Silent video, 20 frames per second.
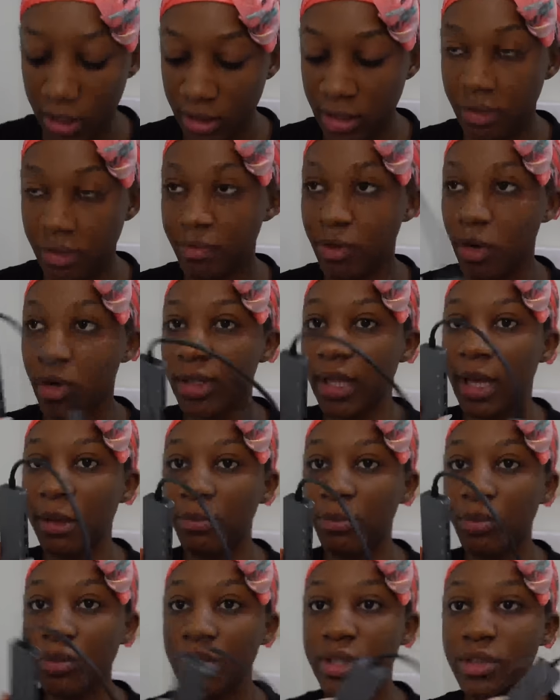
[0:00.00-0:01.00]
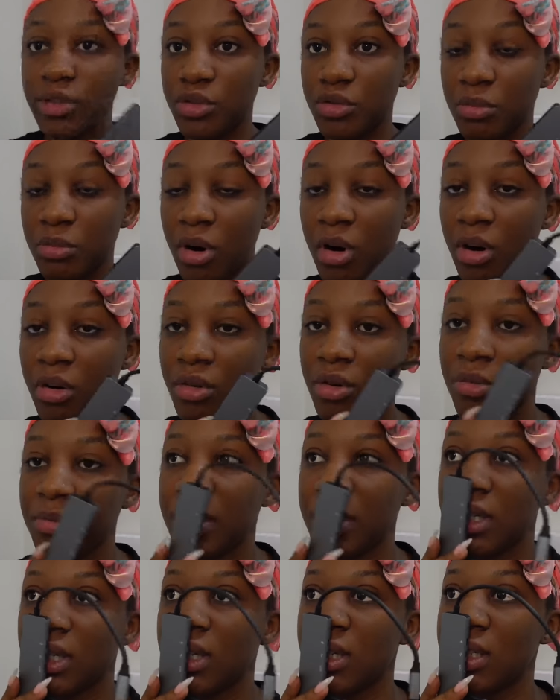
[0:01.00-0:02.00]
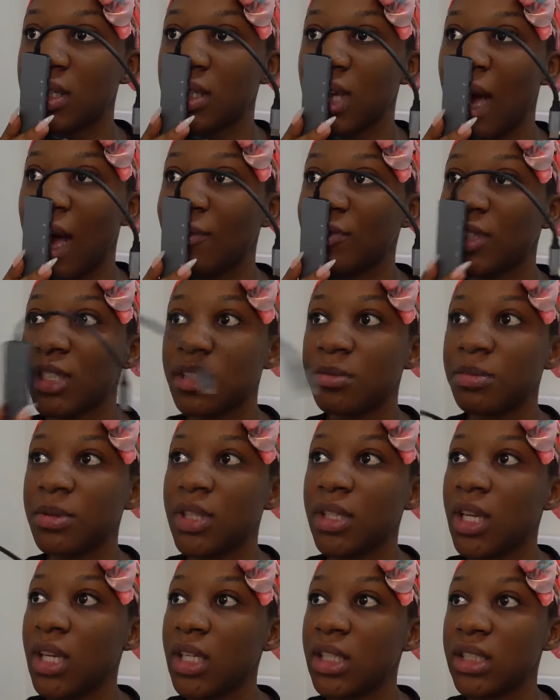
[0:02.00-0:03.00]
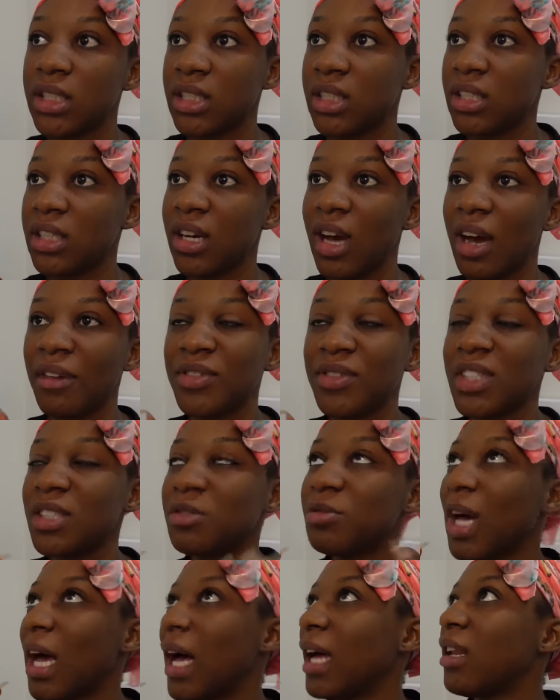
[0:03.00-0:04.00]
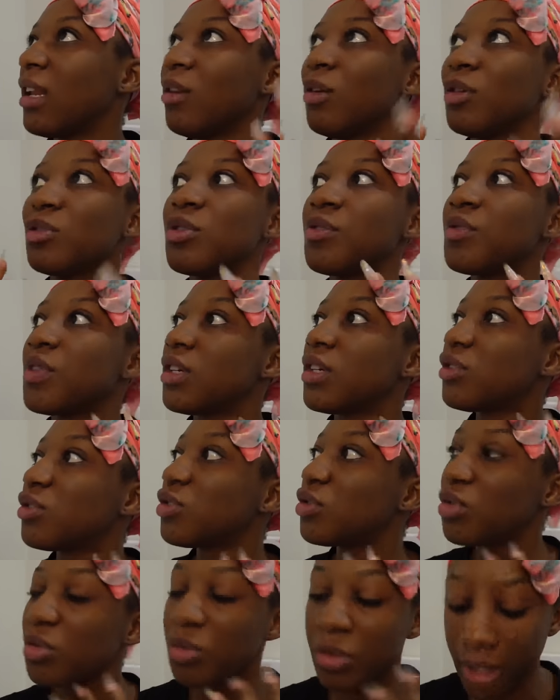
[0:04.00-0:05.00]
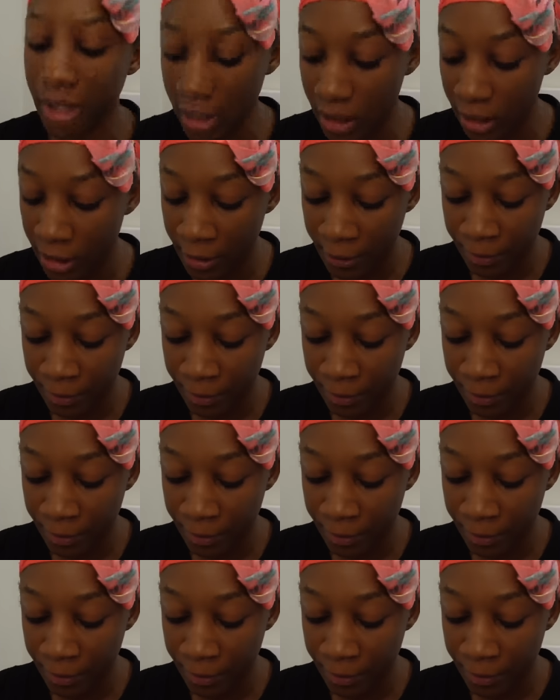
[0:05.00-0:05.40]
the vlog that i'm posting tomorrow because i've just been lazy i've just had a lot of things doing